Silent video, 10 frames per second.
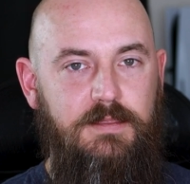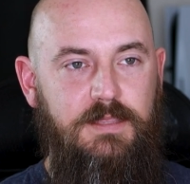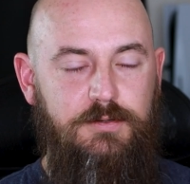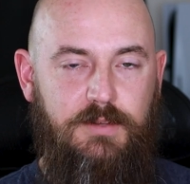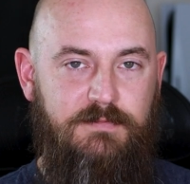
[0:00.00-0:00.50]

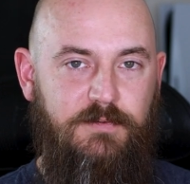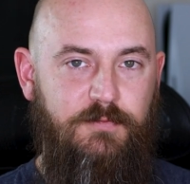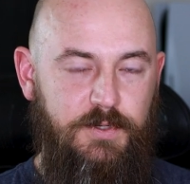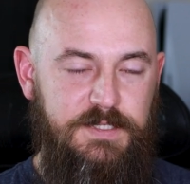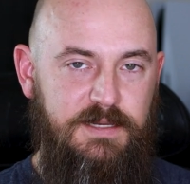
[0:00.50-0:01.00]
They do have a
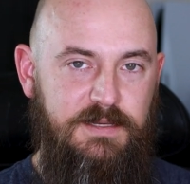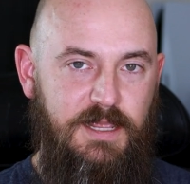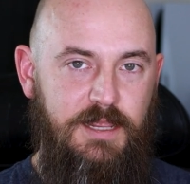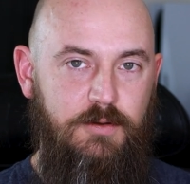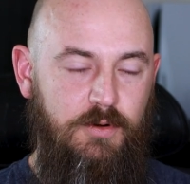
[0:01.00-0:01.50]

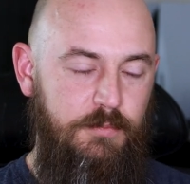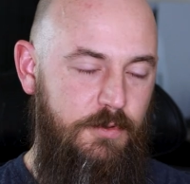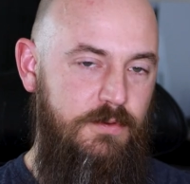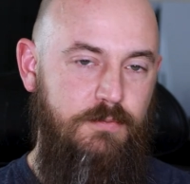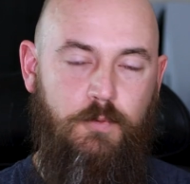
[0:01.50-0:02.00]
14-day
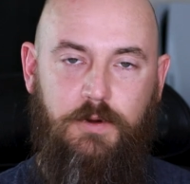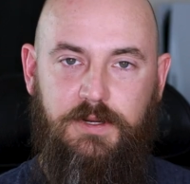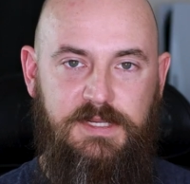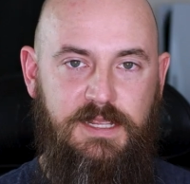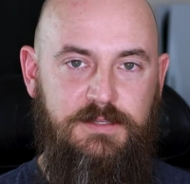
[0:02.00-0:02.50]
normal
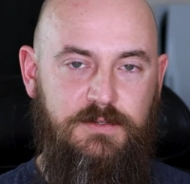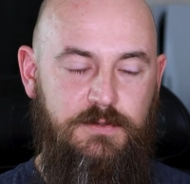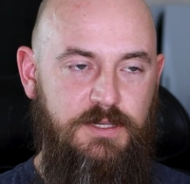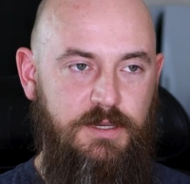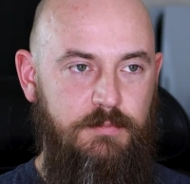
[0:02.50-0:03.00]
warranty, so
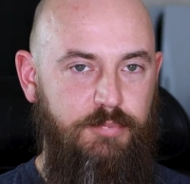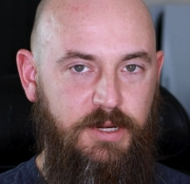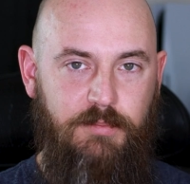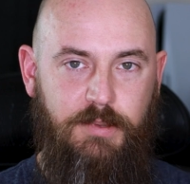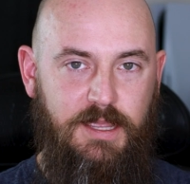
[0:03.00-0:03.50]
you could
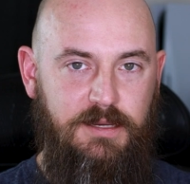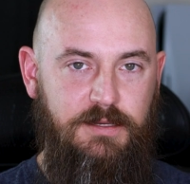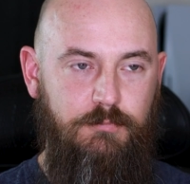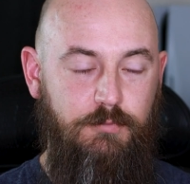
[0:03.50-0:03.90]
bring it back,